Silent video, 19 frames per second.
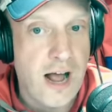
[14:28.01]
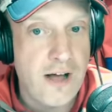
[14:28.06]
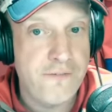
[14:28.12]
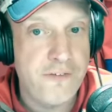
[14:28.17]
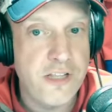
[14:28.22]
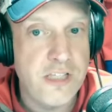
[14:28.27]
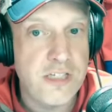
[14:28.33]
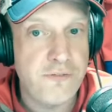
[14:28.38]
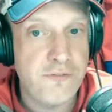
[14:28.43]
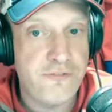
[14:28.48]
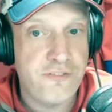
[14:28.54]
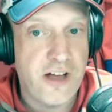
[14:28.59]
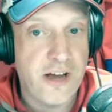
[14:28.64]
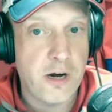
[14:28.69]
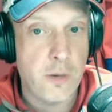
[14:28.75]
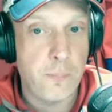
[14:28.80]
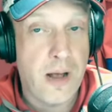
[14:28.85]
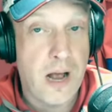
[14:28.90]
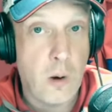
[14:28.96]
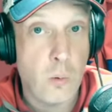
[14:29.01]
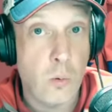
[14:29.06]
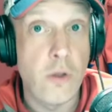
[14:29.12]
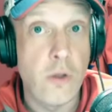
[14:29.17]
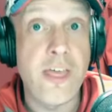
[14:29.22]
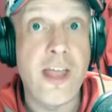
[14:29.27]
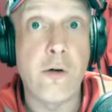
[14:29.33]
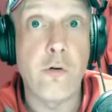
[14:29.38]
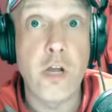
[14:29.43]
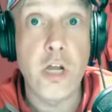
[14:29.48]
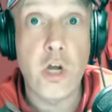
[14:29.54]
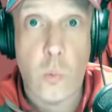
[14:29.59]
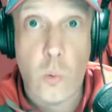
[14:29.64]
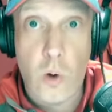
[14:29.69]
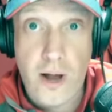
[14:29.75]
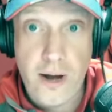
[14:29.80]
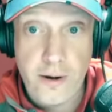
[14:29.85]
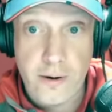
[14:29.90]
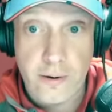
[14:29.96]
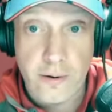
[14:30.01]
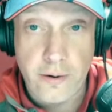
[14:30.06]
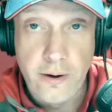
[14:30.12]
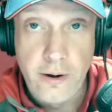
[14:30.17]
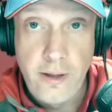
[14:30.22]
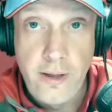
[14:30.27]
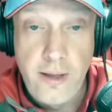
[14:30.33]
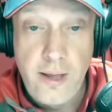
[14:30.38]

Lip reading: offensive firepower they require.